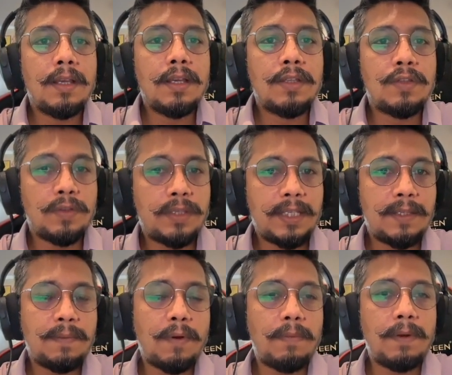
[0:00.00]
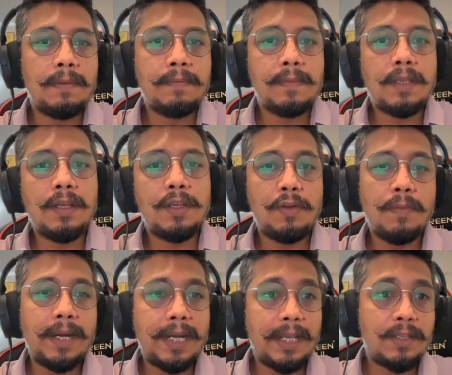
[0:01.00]
So sixth problem, you
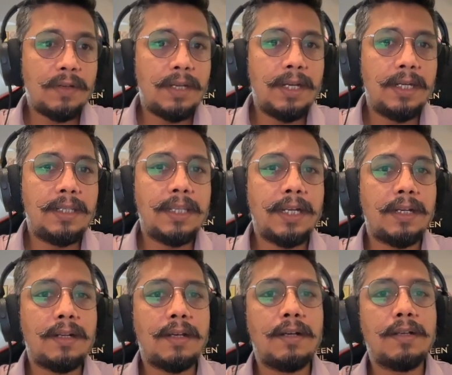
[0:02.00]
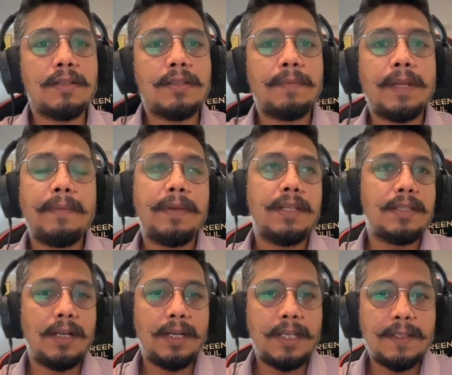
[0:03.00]
might actually hit that sometimes
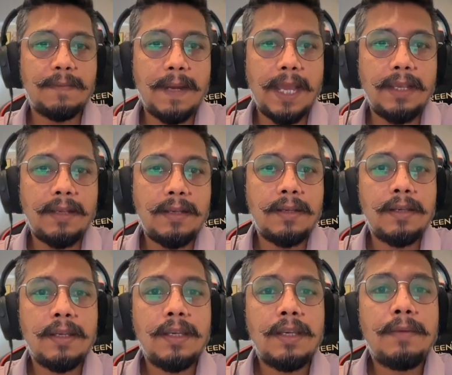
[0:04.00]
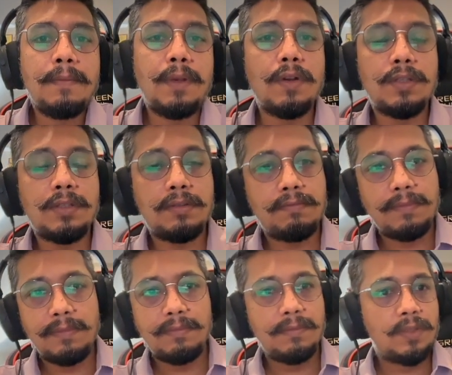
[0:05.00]
result is blank because
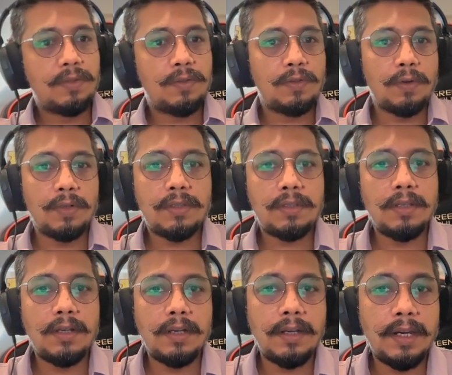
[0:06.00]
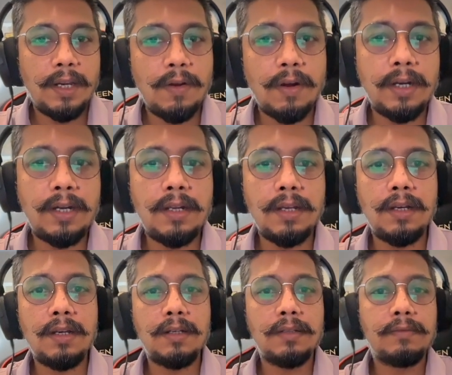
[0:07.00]
source record
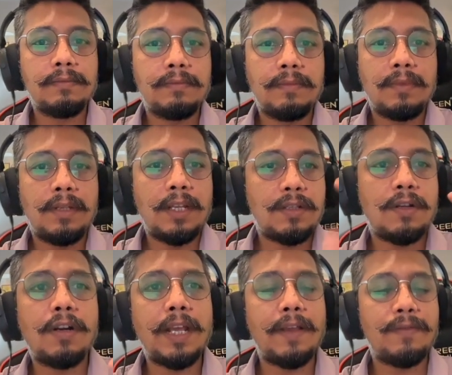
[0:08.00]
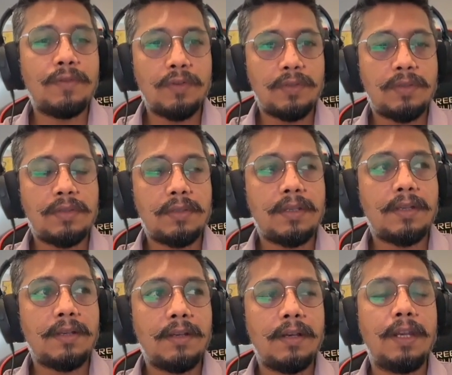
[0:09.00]
does not have those
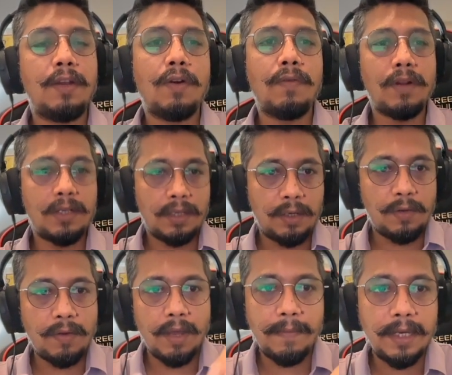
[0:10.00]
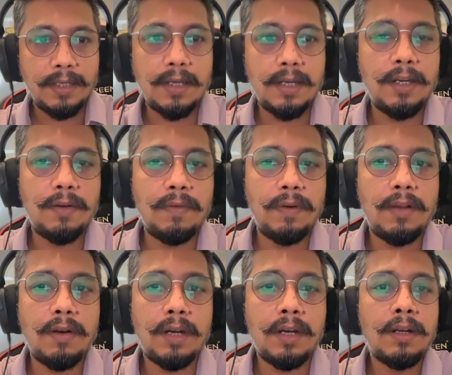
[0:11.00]
record what you have mentioned into
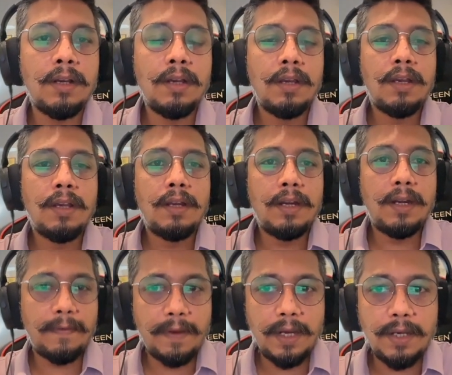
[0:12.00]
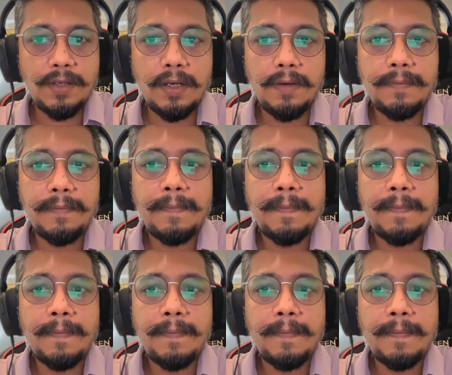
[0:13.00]
record definition.